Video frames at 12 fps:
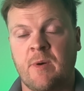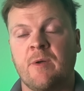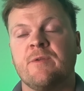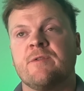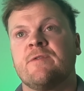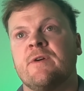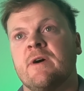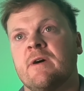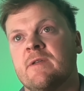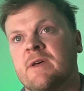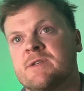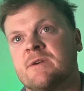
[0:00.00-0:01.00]
the pond
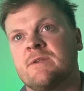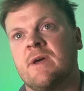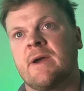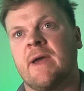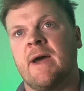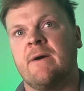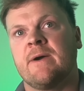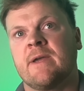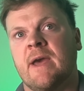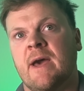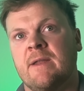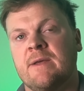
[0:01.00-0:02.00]
further. So dug it out
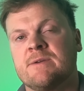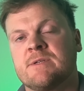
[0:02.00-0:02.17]
again.